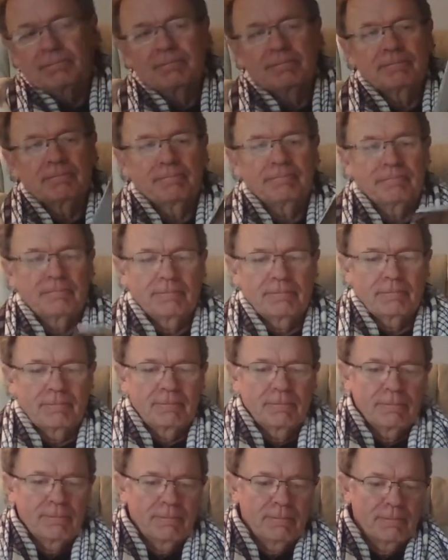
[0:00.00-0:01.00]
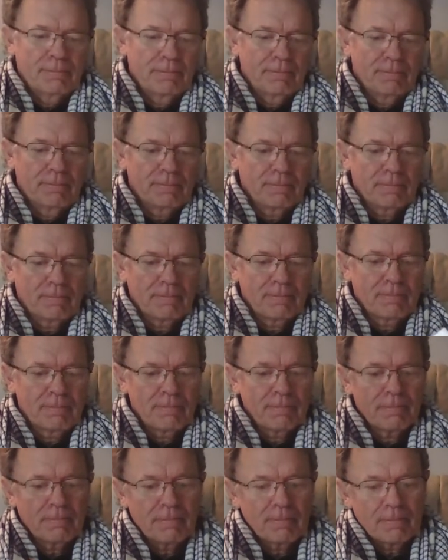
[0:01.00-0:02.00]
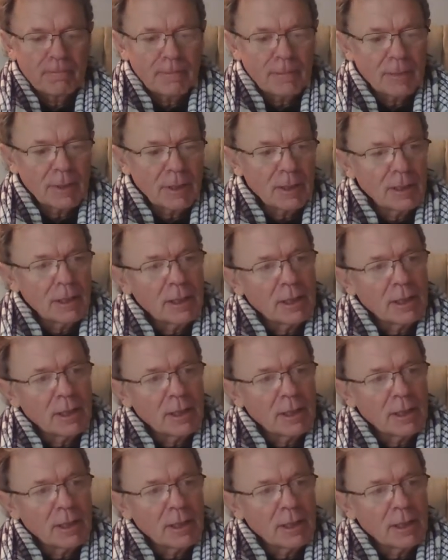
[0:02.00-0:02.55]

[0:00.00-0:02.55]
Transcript: (silence)